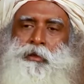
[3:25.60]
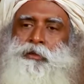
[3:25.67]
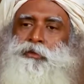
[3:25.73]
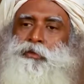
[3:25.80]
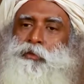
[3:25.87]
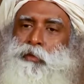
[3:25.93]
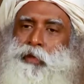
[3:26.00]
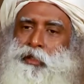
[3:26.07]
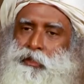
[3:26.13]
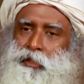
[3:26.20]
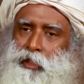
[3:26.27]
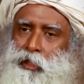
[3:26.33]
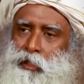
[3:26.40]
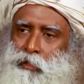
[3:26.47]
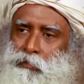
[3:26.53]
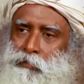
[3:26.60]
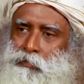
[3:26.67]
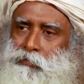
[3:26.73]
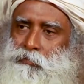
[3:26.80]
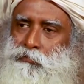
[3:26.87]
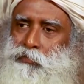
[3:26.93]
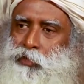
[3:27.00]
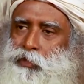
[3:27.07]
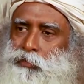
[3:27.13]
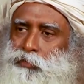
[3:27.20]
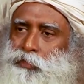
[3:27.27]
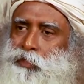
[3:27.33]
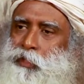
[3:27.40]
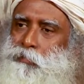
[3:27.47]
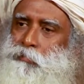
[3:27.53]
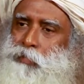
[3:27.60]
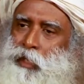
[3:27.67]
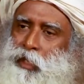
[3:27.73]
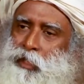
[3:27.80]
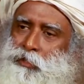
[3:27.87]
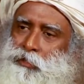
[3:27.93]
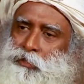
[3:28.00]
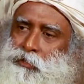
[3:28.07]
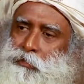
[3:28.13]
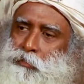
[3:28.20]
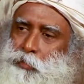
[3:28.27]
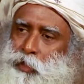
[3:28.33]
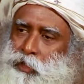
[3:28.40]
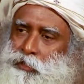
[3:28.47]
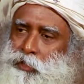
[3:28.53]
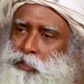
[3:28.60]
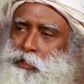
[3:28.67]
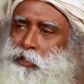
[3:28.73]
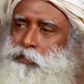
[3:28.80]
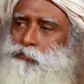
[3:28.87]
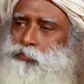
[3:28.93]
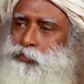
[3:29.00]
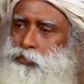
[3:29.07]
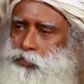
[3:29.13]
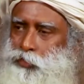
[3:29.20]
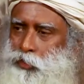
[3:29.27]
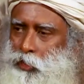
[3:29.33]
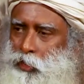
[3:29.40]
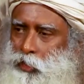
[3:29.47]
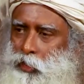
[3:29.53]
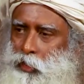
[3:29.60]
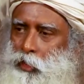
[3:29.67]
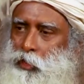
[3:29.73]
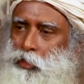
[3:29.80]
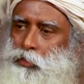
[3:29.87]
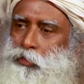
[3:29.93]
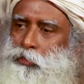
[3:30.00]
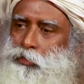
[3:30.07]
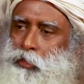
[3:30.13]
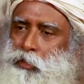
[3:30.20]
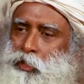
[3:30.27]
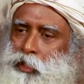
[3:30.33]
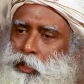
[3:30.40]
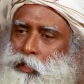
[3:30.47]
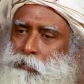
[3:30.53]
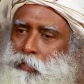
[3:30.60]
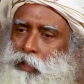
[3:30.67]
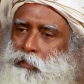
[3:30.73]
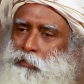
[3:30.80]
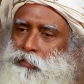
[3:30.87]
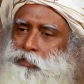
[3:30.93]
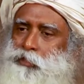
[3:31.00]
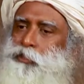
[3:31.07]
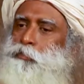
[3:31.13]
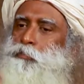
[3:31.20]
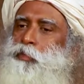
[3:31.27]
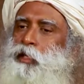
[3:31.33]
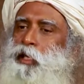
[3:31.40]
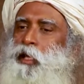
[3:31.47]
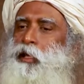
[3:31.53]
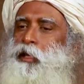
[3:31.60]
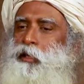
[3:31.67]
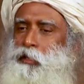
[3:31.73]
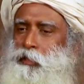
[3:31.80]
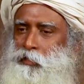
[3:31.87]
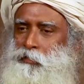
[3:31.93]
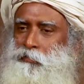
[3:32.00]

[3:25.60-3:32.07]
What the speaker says: So right now, when you say past, present and future, you're talking about triple A.